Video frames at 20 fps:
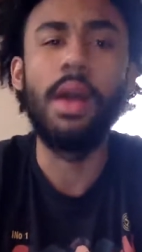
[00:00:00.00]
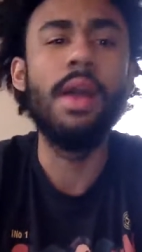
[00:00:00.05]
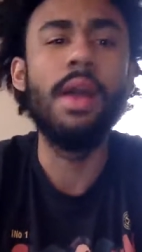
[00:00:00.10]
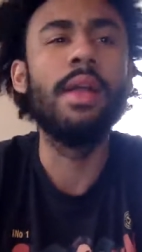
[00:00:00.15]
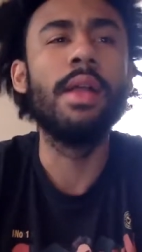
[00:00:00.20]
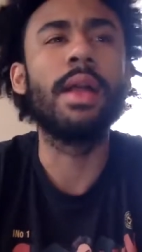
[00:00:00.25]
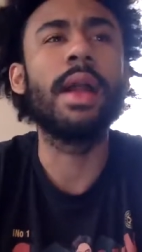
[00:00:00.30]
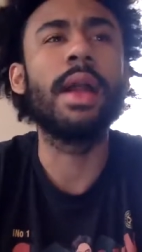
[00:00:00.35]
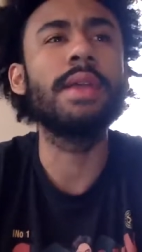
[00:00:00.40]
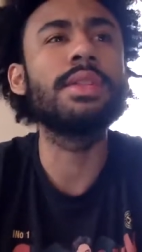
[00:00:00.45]

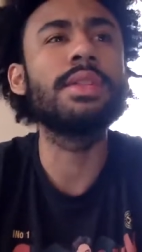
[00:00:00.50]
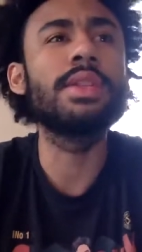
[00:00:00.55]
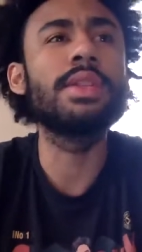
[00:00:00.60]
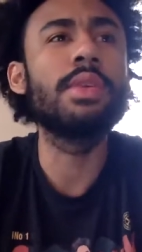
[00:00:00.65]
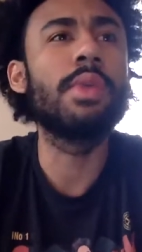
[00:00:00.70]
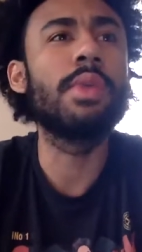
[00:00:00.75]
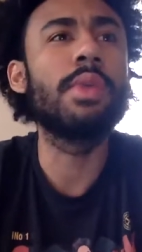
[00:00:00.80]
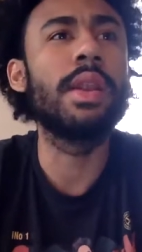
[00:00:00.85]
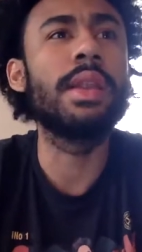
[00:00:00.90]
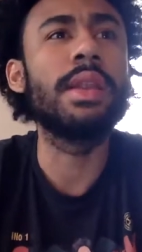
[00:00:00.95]
Like I still
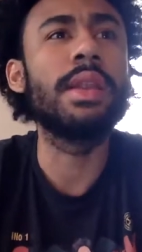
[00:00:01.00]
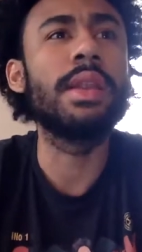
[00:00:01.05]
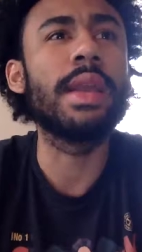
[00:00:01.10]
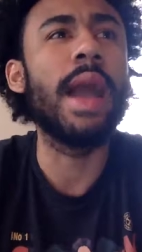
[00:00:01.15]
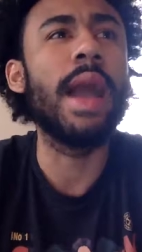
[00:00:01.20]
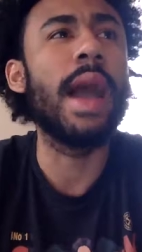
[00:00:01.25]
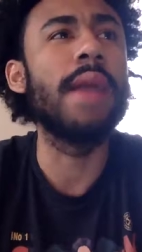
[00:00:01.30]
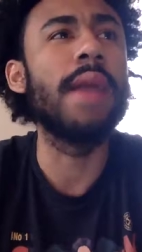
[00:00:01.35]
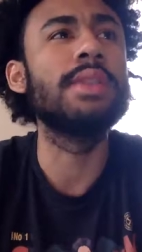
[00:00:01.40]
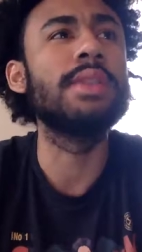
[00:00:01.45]
run into
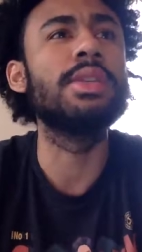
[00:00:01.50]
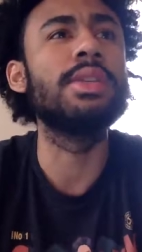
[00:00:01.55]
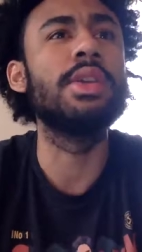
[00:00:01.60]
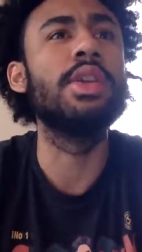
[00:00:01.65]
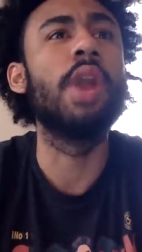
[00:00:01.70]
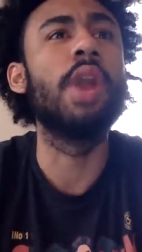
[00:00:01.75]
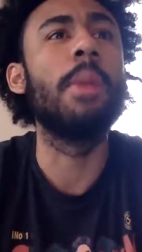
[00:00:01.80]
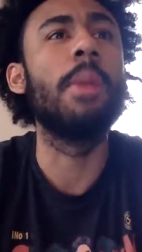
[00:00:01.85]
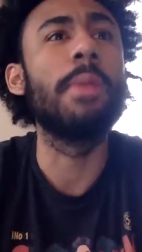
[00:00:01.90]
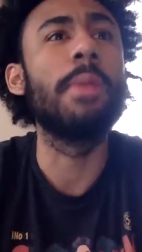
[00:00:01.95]
guys, you
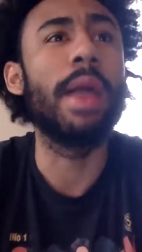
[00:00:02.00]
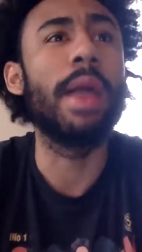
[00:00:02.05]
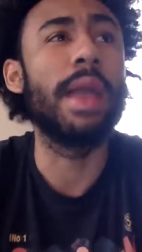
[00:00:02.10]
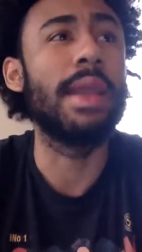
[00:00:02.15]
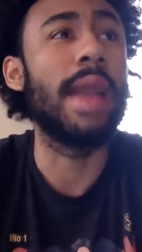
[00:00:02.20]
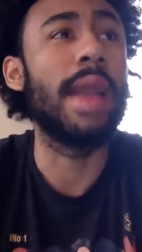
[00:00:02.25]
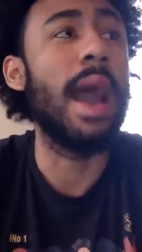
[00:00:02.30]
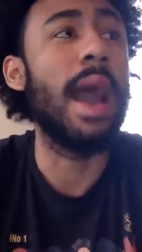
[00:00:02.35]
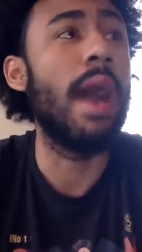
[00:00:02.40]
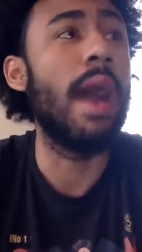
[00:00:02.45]
know, playing
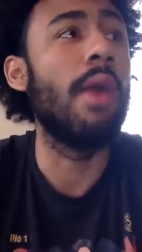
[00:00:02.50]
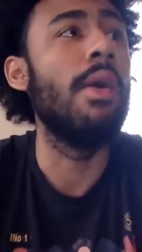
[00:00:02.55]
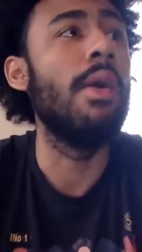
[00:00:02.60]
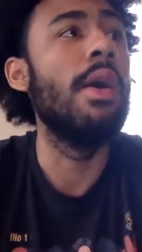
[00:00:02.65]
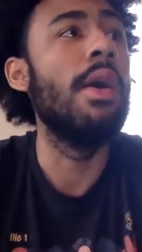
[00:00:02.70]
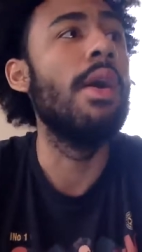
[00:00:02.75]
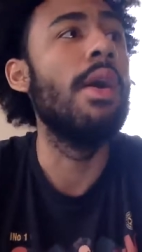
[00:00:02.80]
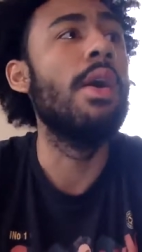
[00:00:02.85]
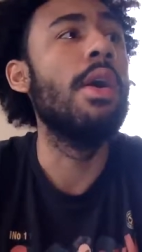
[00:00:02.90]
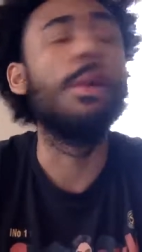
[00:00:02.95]
now
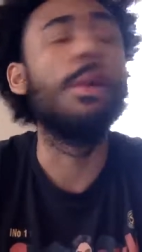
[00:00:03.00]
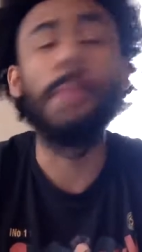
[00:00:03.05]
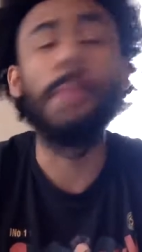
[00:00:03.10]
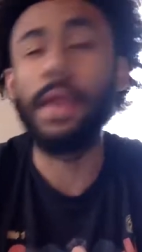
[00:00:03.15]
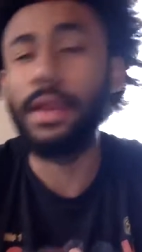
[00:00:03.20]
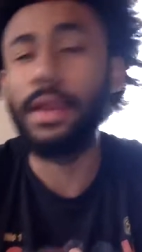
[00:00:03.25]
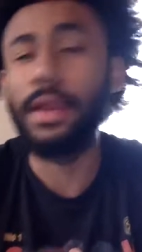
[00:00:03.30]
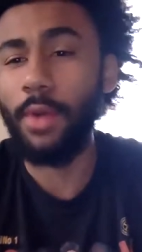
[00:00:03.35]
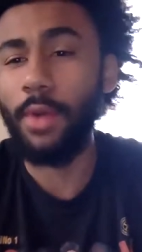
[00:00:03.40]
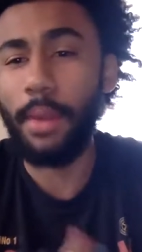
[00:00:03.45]
who
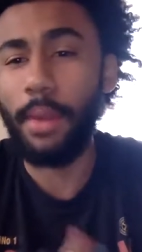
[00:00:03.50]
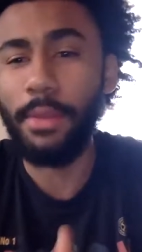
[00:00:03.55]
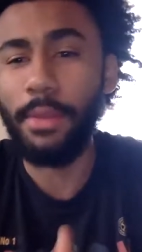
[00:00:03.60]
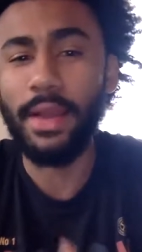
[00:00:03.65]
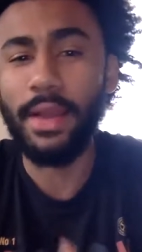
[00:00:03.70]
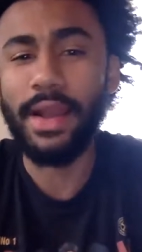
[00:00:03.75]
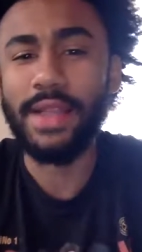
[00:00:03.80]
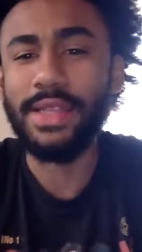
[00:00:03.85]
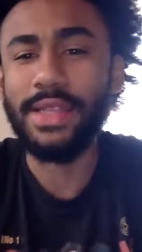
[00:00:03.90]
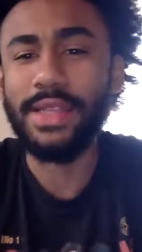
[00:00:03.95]
I played
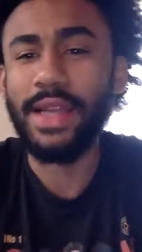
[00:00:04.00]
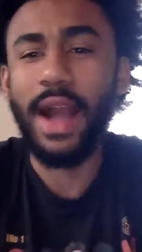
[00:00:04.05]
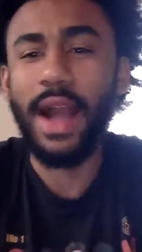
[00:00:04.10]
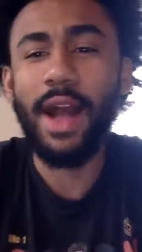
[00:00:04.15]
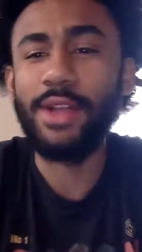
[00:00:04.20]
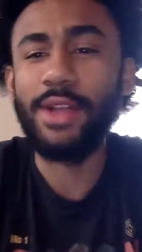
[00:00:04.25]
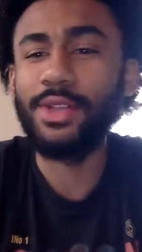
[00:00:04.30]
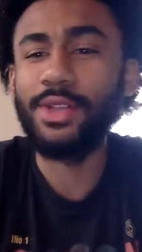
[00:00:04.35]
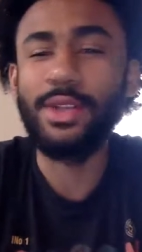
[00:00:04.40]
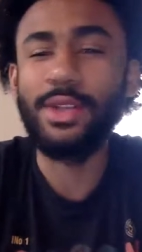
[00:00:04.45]
against in college,
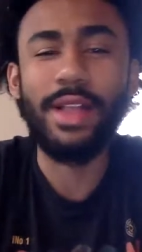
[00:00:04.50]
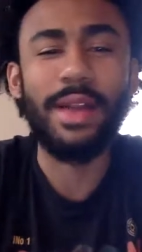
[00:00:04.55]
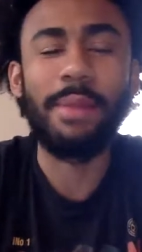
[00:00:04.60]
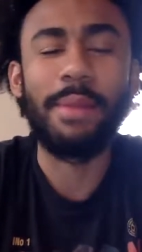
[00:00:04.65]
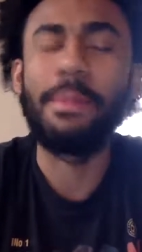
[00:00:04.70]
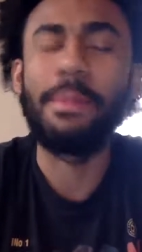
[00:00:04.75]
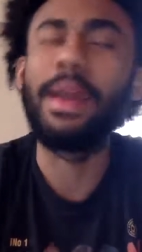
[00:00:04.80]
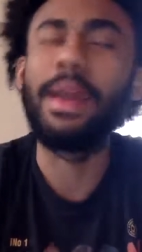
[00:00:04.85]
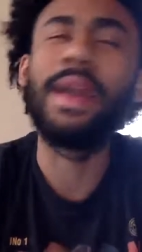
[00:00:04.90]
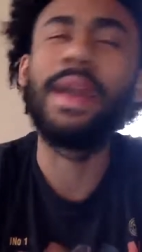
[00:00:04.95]
and they're like,
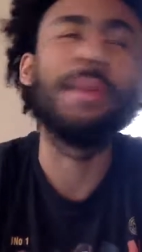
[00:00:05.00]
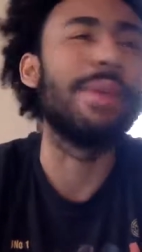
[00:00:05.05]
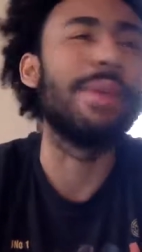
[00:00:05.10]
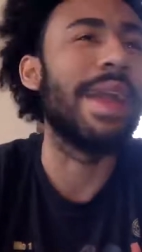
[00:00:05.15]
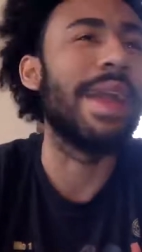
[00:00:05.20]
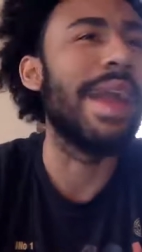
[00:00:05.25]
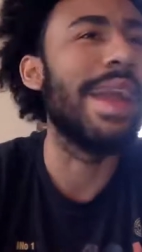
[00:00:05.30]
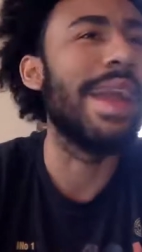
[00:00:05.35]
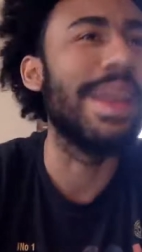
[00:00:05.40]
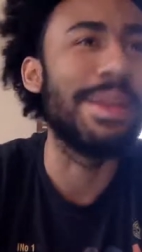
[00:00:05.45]
man, we
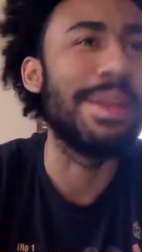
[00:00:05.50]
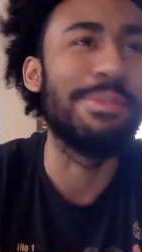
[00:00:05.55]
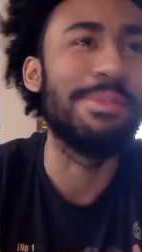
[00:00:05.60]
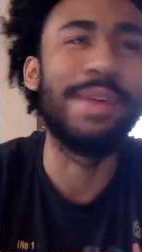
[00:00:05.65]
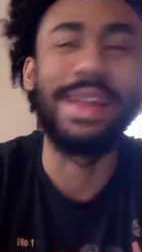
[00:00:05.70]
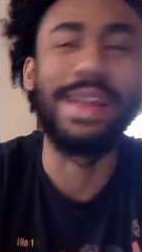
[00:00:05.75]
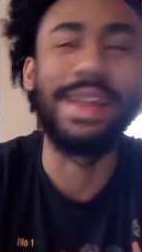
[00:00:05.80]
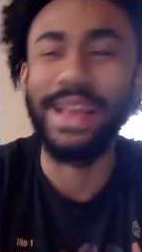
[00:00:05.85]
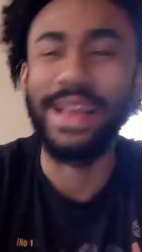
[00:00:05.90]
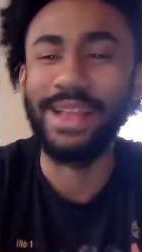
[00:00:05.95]
hated playing
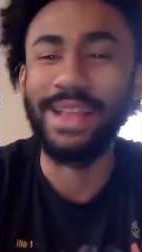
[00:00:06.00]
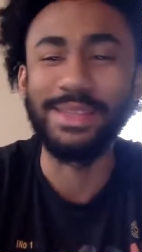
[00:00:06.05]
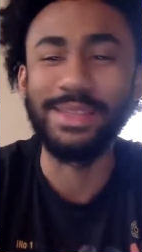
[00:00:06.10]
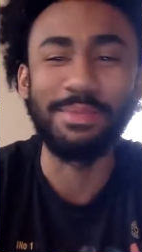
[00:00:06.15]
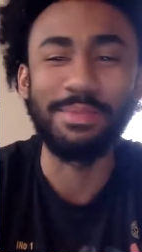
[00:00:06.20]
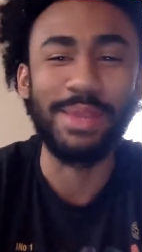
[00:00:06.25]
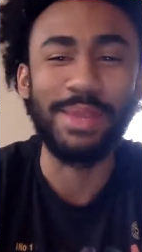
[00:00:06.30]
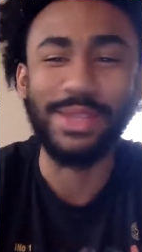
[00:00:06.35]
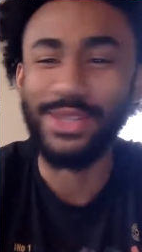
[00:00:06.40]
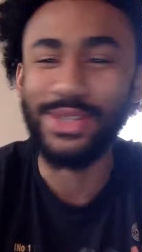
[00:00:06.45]
against
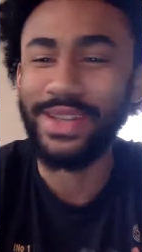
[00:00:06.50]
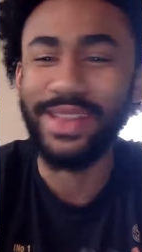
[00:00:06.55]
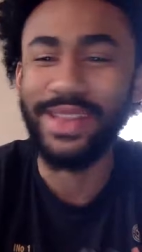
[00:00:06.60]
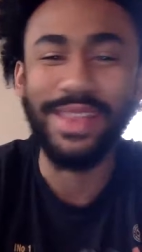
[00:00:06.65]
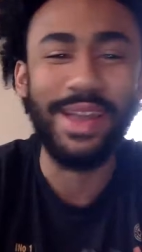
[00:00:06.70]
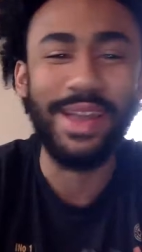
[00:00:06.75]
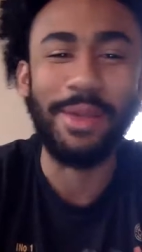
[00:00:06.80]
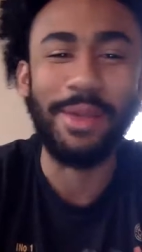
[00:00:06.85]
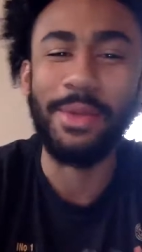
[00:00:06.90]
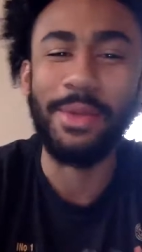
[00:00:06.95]
Michigan. Like
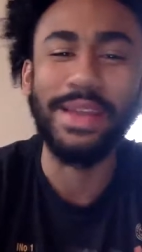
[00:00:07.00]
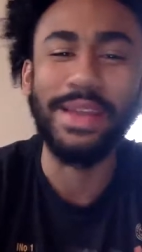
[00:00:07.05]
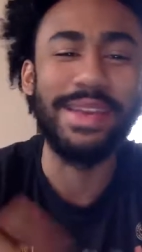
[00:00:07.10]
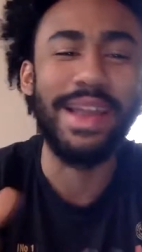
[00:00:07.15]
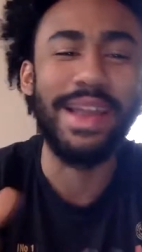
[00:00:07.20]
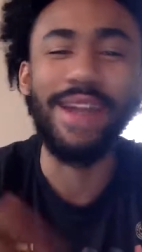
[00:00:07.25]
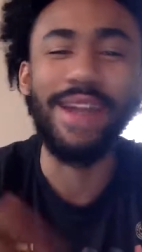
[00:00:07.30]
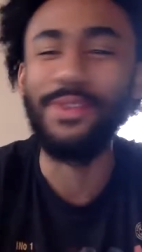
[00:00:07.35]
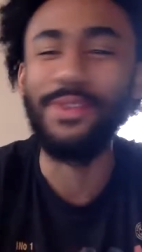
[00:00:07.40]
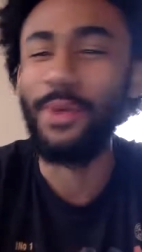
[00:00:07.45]
we
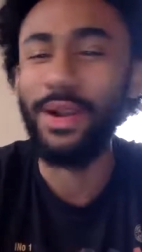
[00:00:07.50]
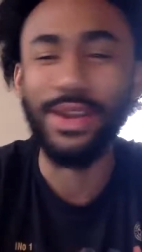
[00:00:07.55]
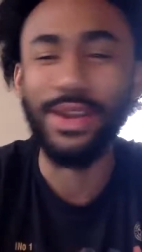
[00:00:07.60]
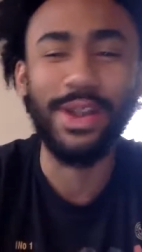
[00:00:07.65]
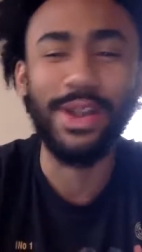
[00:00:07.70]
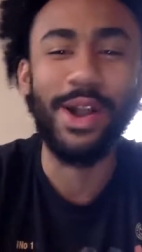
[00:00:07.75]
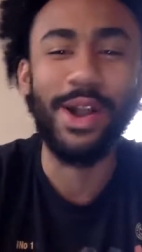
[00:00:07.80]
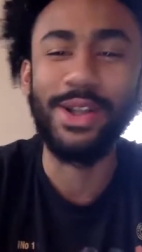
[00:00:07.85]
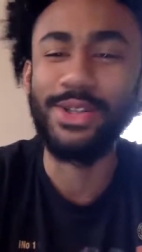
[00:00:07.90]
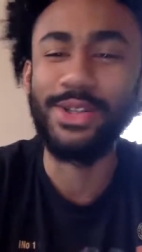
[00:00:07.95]
never wanted to
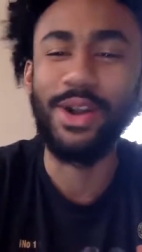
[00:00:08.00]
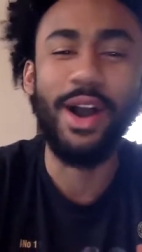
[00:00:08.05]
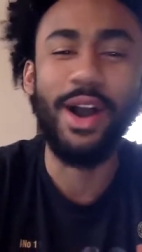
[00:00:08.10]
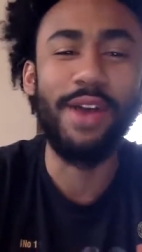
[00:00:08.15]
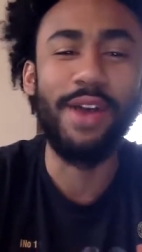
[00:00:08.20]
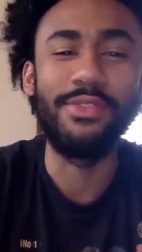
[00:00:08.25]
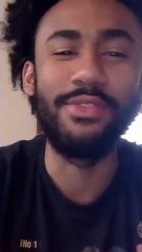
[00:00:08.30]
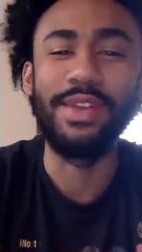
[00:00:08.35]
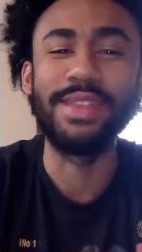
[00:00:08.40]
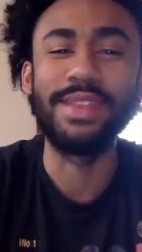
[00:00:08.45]
guard your
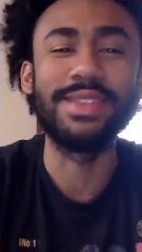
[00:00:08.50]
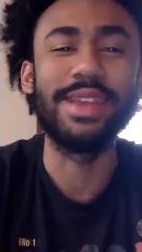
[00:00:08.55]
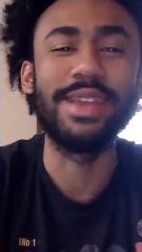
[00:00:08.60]
offense. Like